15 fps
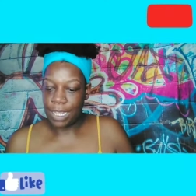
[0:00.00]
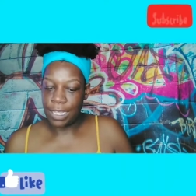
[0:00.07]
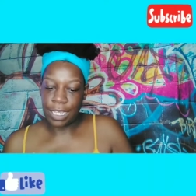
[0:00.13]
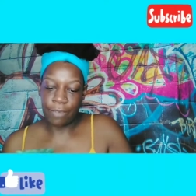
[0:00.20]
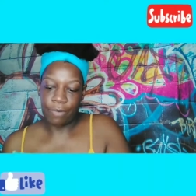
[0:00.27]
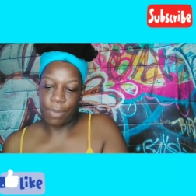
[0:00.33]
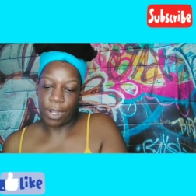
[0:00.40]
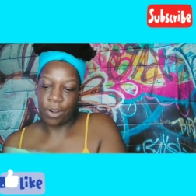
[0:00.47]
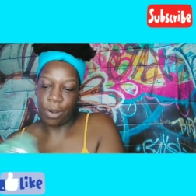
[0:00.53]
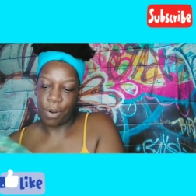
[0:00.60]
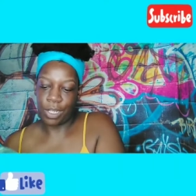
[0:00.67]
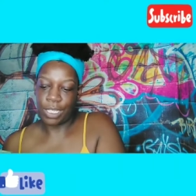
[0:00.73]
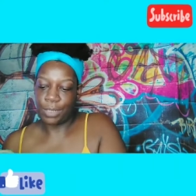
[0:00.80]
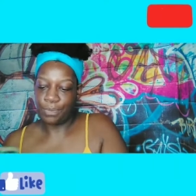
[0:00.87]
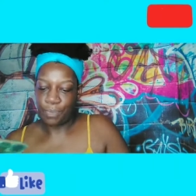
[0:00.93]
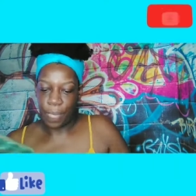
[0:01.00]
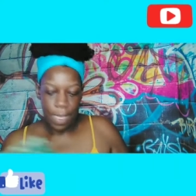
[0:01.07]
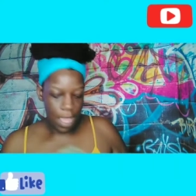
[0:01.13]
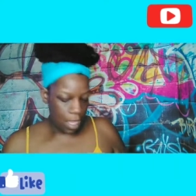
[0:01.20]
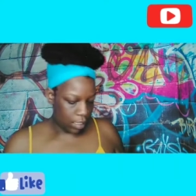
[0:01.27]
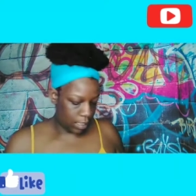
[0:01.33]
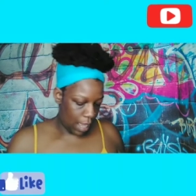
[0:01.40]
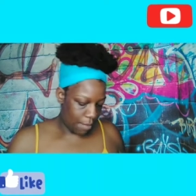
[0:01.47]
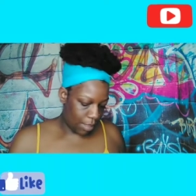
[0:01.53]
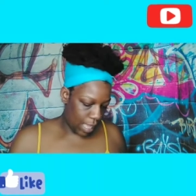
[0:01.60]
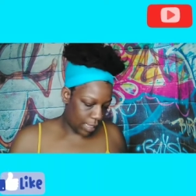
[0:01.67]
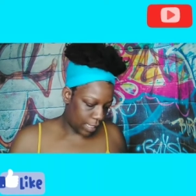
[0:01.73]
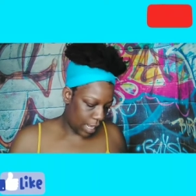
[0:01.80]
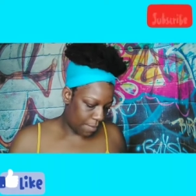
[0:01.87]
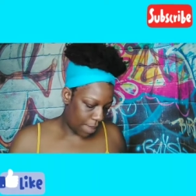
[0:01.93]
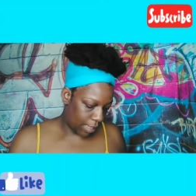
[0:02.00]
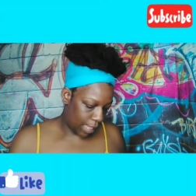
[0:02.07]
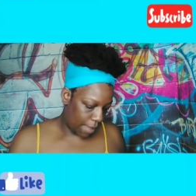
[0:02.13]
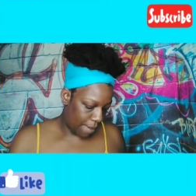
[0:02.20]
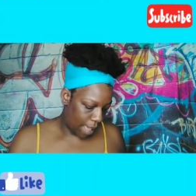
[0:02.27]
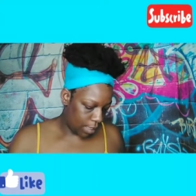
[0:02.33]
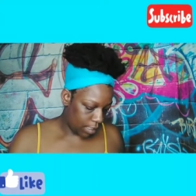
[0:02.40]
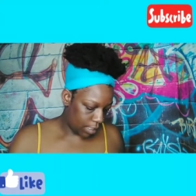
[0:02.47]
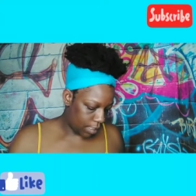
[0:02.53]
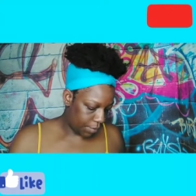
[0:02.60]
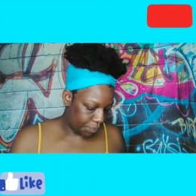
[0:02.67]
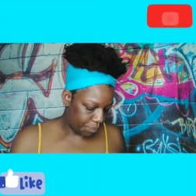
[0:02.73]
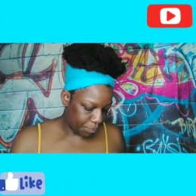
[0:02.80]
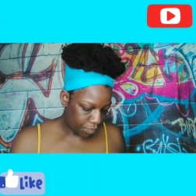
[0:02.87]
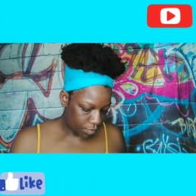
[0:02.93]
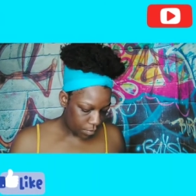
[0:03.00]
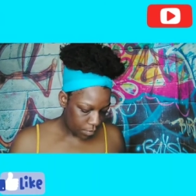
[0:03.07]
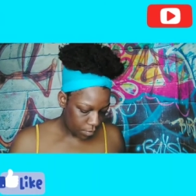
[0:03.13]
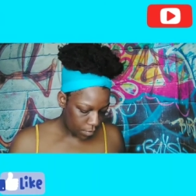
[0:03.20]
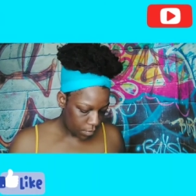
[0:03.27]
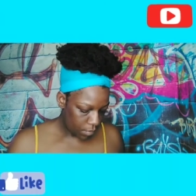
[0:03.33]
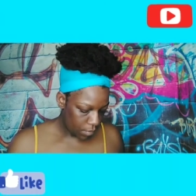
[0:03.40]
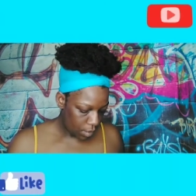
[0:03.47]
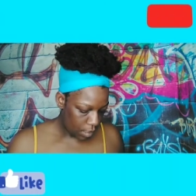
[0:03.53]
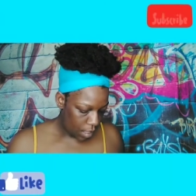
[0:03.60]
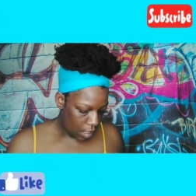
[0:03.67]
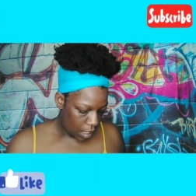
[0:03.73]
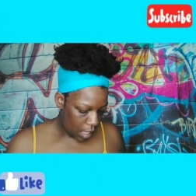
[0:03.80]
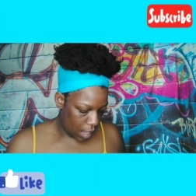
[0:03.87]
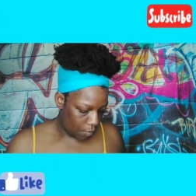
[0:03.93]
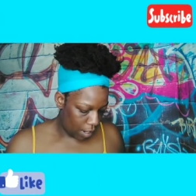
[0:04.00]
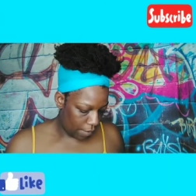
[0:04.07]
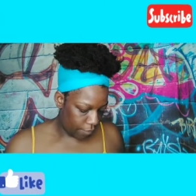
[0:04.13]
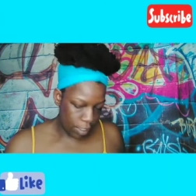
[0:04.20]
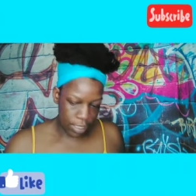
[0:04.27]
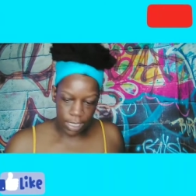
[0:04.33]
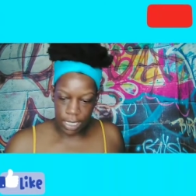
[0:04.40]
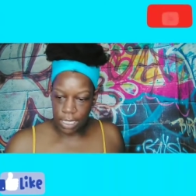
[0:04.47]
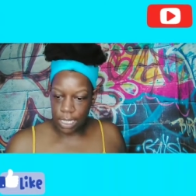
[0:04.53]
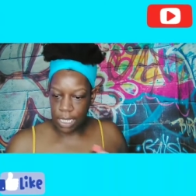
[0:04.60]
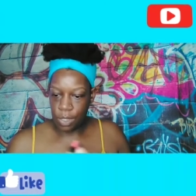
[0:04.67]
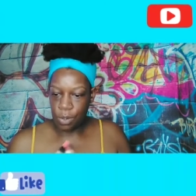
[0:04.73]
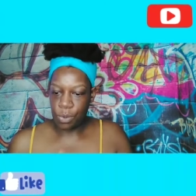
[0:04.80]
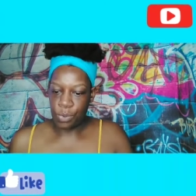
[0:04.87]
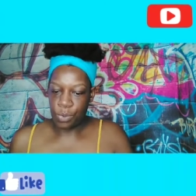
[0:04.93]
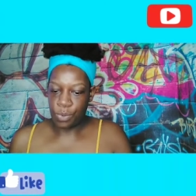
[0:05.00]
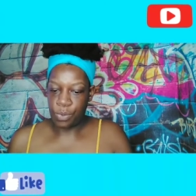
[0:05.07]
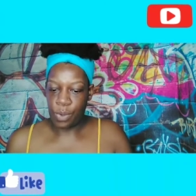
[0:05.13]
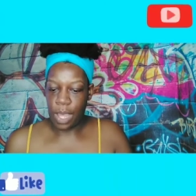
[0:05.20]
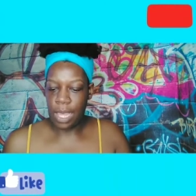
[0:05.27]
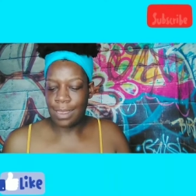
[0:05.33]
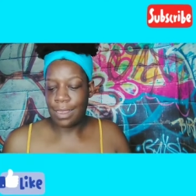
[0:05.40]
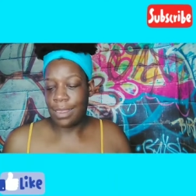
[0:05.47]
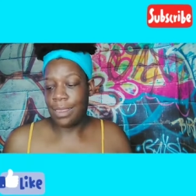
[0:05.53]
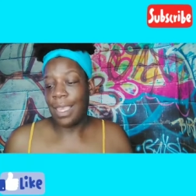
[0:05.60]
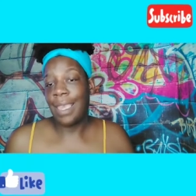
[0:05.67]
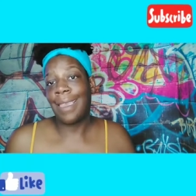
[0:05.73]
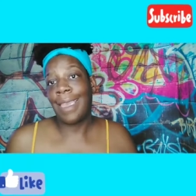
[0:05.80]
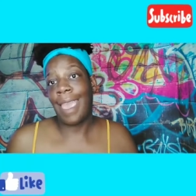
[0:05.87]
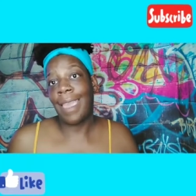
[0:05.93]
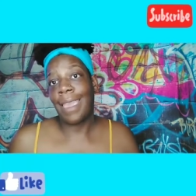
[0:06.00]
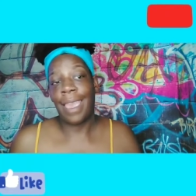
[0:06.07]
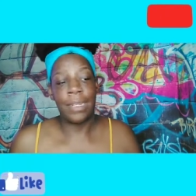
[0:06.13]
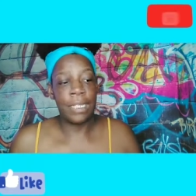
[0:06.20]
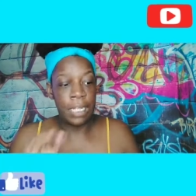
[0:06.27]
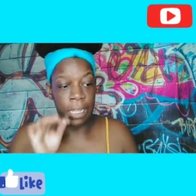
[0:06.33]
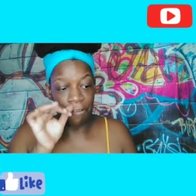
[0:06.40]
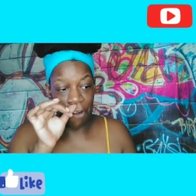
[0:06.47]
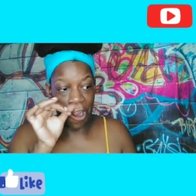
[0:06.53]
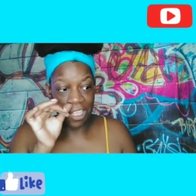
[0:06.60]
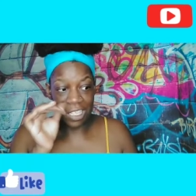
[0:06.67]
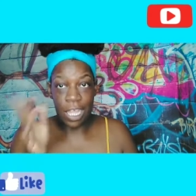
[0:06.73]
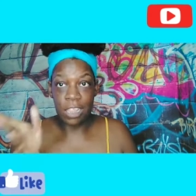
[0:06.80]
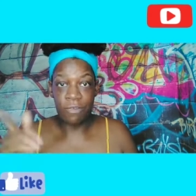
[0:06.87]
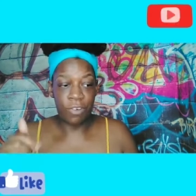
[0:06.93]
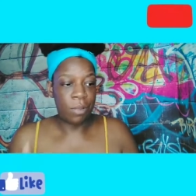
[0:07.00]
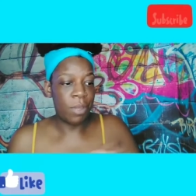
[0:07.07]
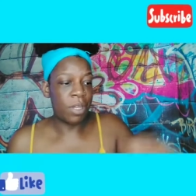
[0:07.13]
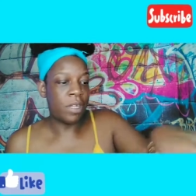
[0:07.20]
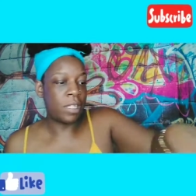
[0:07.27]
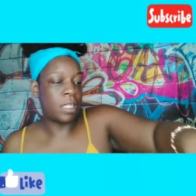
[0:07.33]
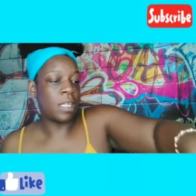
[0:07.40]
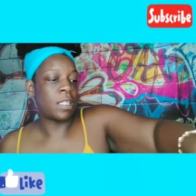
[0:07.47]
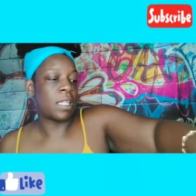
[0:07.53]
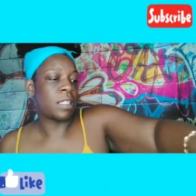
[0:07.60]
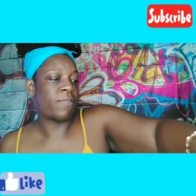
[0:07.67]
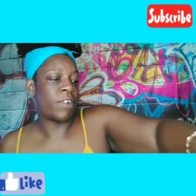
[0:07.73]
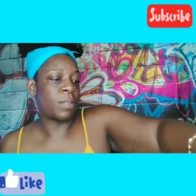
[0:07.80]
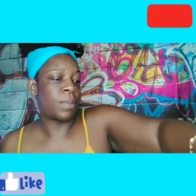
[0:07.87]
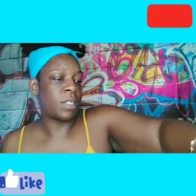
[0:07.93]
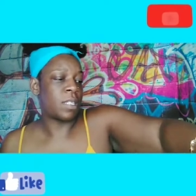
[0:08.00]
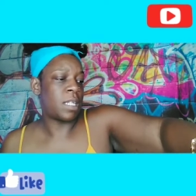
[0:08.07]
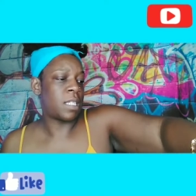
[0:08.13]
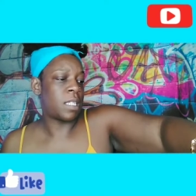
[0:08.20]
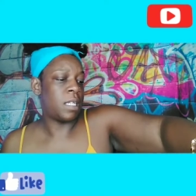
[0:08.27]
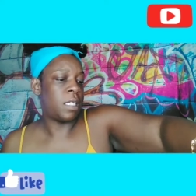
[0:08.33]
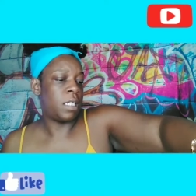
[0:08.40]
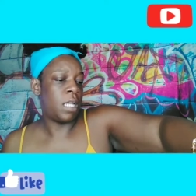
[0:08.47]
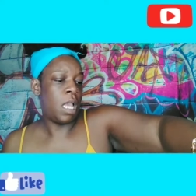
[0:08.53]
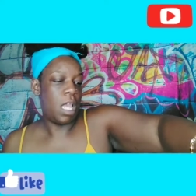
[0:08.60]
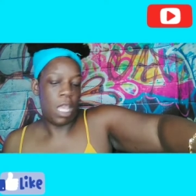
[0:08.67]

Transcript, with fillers: they look even better in person. So I'm glad that I bought that palette. And when I first seen it, who I think KK did it first, Colorful Camille, I think that's the first person I seen